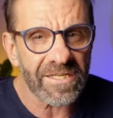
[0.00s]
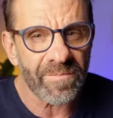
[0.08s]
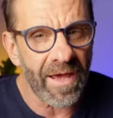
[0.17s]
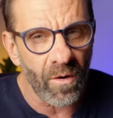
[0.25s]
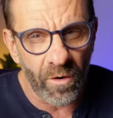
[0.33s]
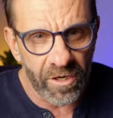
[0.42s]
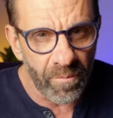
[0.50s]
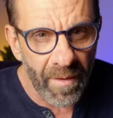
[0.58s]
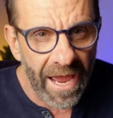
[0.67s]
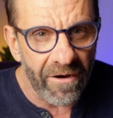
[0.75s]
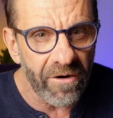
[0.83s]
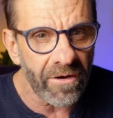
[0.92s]
Doesn't matter what your
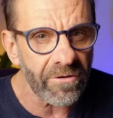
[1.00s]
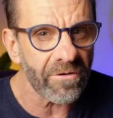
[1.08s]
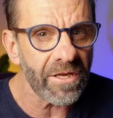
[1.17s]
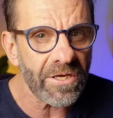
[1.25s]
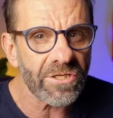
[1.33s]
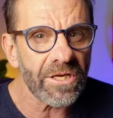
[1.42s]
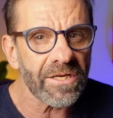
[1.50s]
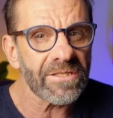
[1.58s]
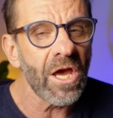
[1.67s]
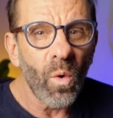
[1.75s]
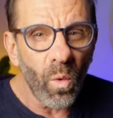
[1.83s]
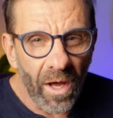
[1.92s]
background or niche
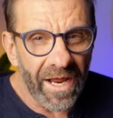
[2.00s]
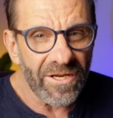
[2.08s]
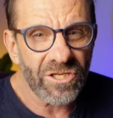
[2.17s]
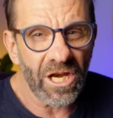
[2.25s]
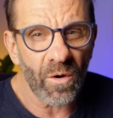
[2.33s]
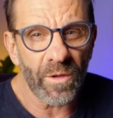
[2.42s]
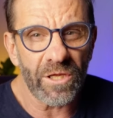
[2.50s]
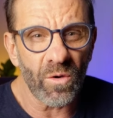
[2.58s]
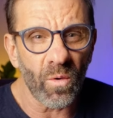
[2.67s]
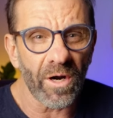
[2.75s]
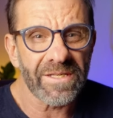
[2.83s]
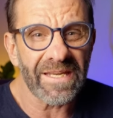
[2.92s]
is, what I share with
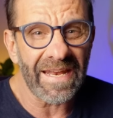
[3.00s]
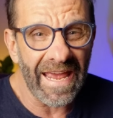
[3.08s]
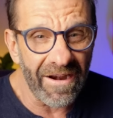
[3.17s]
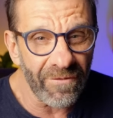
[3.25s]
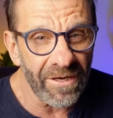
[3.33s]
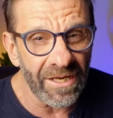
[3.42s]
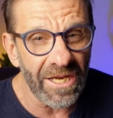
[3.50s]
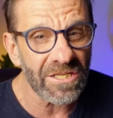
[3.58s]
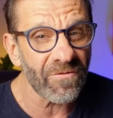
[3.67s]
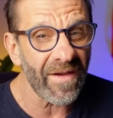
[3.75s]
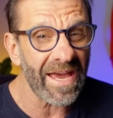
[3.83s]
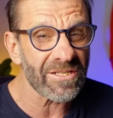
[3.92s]
you works in every
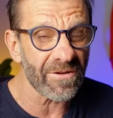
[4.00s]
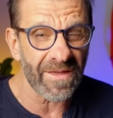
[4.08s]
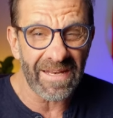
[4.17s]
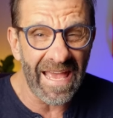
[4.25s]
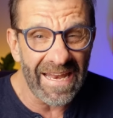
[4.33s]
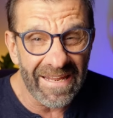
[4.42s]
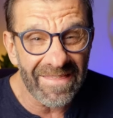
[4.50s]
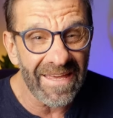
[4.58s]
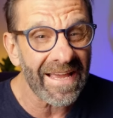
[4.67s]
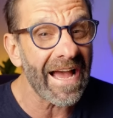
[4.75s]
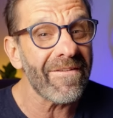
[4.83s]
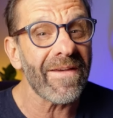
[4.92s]
niche faster than
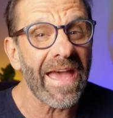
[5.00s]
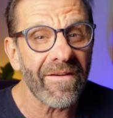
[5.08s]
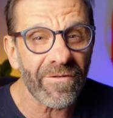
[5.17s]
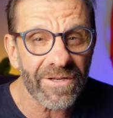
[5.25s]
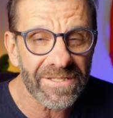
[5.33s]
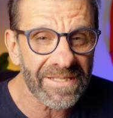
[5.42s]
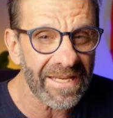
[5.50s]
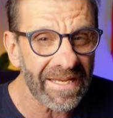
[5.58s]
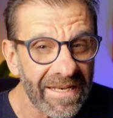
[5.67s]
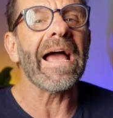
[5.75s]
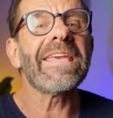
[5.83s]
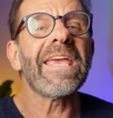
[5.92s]
anything I've ever
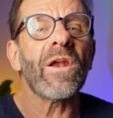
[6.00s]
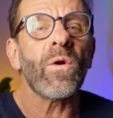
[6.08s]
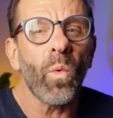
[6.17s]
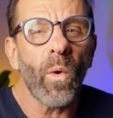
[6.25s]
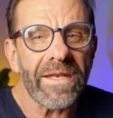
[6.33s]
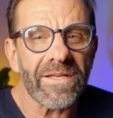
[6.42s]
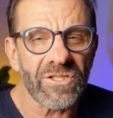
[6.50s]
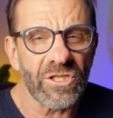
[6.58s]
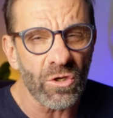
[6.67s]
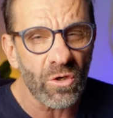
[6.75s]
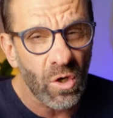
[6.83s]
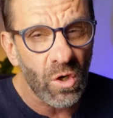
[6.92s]
seen. I can't wait to
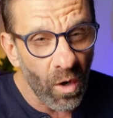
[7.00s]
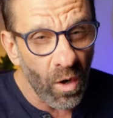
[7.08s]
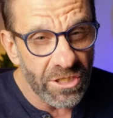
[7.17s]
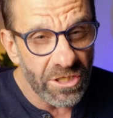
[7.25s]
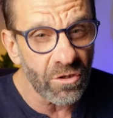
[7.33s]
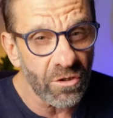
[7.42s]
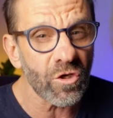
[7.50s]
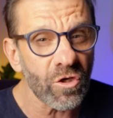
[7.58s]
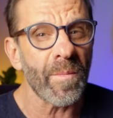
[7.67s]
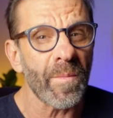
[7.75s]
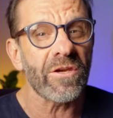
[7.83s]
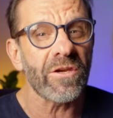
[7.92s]
see you crush
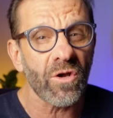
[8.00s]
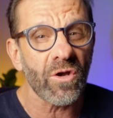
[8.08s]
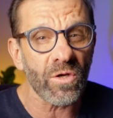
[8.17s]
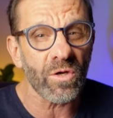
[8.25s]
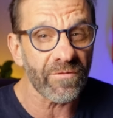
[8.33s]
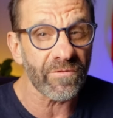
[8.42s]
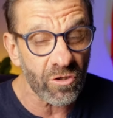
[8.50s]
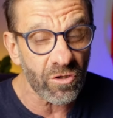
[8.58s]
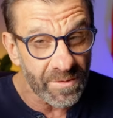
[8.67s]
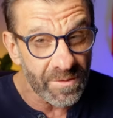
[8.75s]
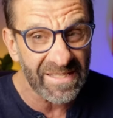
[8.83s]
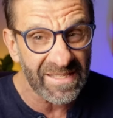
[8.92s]
YouTube and make your goals of
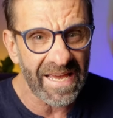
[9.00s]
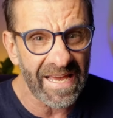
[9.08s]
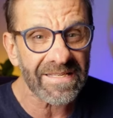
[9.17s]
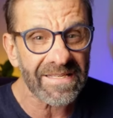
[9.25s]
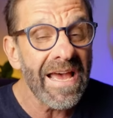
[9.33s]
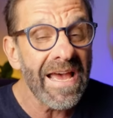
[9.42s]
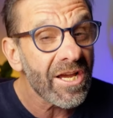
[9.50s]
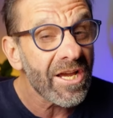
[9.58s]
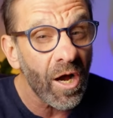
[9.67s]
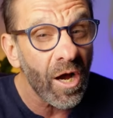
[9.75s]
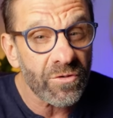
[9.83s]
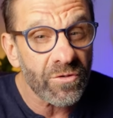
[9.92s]
YouTube success
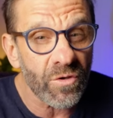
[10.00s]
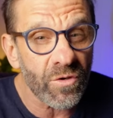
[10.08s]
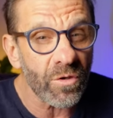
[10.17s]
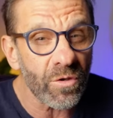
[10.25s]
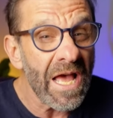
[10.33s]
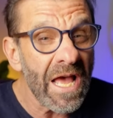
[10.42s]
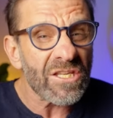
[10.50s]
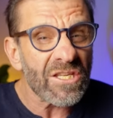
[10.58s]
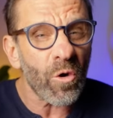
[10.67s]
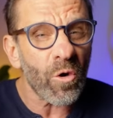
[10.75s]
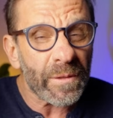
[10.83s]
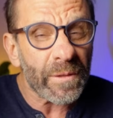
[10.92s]
come true.
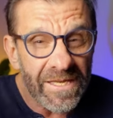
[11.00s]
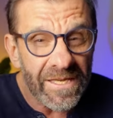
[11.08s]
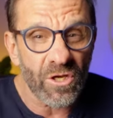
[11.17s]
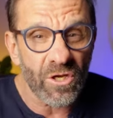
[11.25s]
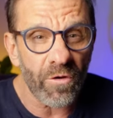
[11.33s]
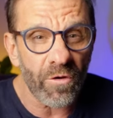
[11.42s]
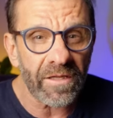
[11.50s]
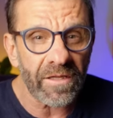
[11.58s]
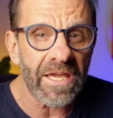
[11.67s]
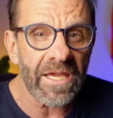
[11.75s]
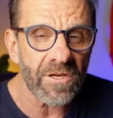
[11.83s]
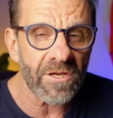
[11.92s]
So please go to the
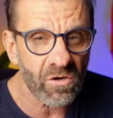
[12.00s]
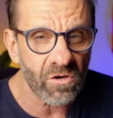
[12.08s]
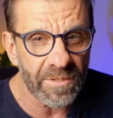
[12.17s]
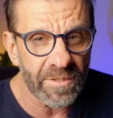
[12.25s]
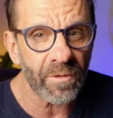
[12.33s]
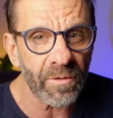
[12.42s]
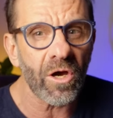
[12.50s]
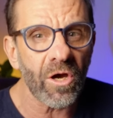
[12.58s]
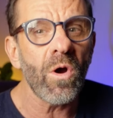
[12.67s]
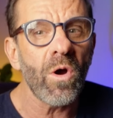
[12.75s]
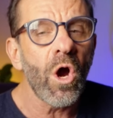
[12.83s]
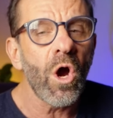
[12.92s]
link in the description
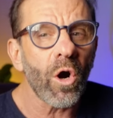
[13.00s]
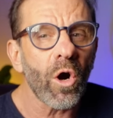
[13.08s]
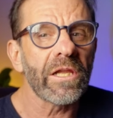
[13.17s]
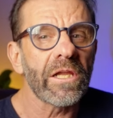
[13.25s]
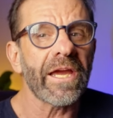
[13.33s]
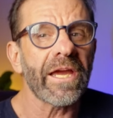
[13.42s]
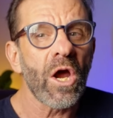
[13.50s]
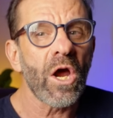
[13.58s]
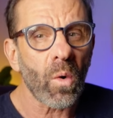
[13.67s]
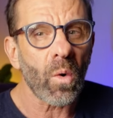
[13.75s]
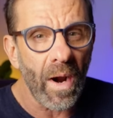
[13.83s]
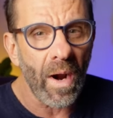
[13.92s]
below or click
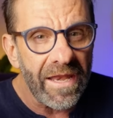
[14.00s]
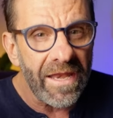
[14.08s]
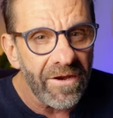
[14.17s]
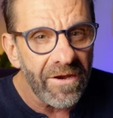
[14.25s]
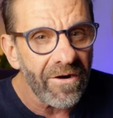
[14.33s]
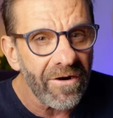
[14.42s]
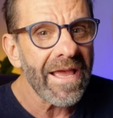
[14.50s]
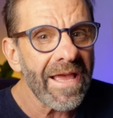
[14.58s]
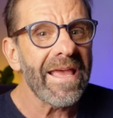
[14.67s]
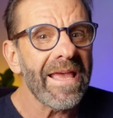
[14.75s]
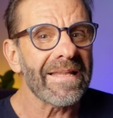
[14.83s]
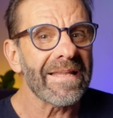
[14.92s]
right here
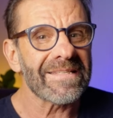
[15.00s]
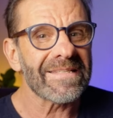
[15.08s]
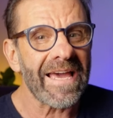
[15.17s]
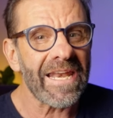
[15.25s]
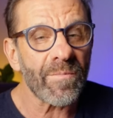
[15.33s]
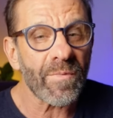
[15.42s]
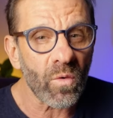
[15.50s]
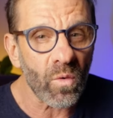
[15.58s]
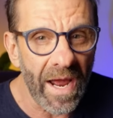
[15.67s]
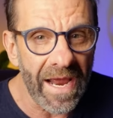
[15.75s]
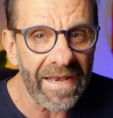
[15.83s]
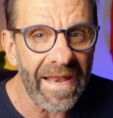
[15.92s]
and sign up
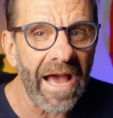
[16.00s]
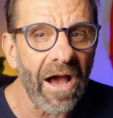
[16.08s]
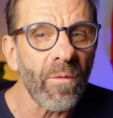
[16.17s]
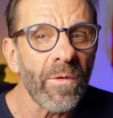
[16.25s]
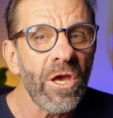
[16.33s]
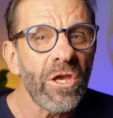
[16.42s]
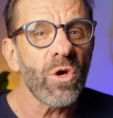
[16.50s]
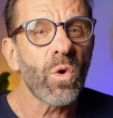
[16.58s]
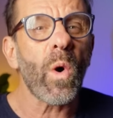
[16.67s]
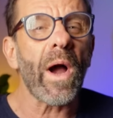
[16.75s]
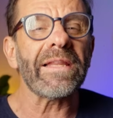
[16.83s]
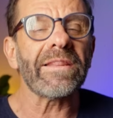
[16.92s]
right now you
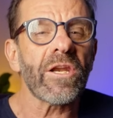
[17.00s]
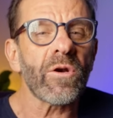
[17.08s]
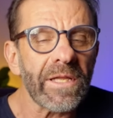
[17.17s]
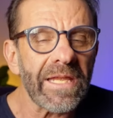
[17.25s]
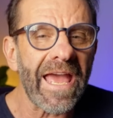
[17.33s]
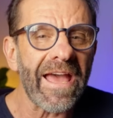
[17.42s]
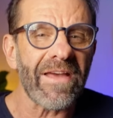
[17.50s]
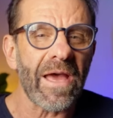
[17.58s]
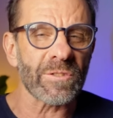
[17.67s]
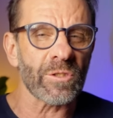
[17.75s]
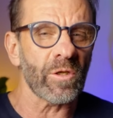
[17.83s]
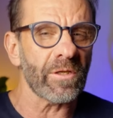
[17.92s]
quite literally have
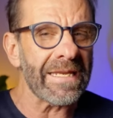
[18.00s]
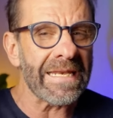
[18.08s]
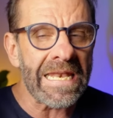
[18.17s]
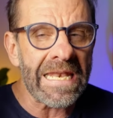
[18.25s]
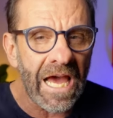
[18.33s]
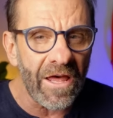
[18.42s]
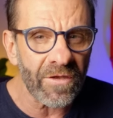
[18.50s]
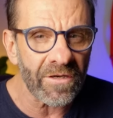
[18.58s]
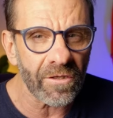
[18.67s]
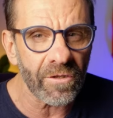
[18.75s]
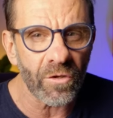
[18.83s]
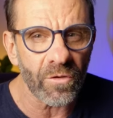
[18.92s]
absolutely
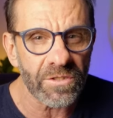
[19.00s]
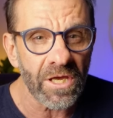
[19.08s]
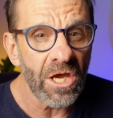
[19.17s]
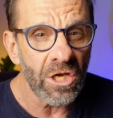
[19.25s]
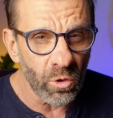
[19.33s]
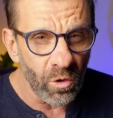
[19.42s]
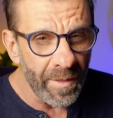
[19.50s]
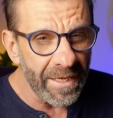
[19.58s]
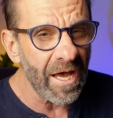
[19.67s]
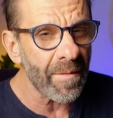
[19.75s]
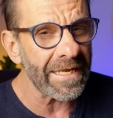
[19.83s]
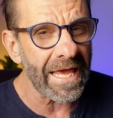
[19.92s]
nothing to lose. You will
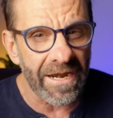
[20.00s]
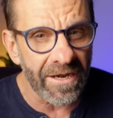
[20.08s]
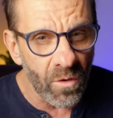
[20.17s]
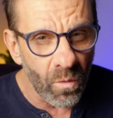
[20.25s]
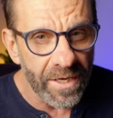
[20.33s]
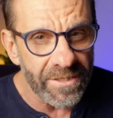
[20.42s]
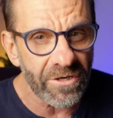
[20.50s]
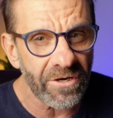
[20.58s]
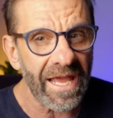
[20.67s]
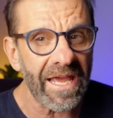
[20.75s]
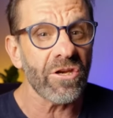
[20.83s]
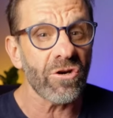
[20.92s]
become an editing
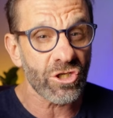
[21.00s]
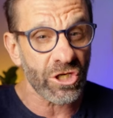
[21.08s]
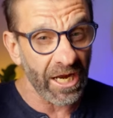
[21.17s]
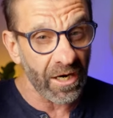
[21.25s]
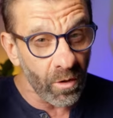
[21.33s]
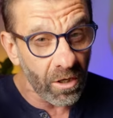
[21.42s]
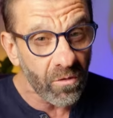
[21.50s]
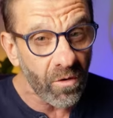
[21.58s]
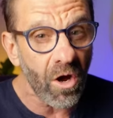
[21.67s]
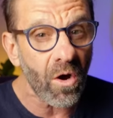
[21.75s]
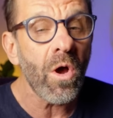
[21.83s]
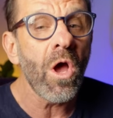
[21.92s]
wizard and your channel will
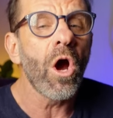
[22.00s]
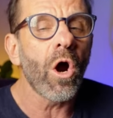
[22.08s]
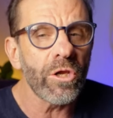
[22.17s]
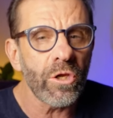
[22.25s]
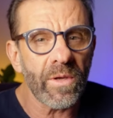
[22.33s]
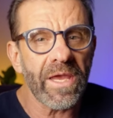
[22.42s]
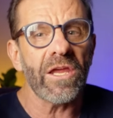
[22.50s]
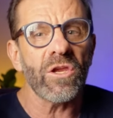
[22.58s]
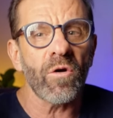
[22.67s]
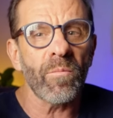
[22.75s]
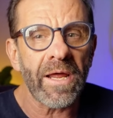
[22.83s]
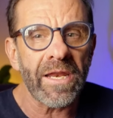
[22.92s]
grow or you get
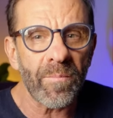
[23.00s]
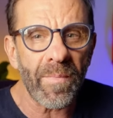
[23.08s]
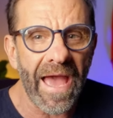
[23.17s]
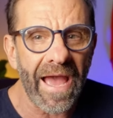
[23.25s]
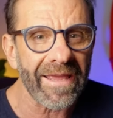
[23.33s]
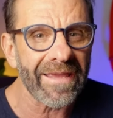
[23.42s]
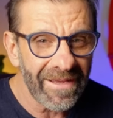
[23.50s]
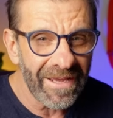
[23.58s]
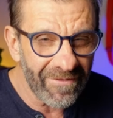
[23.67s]
your money back.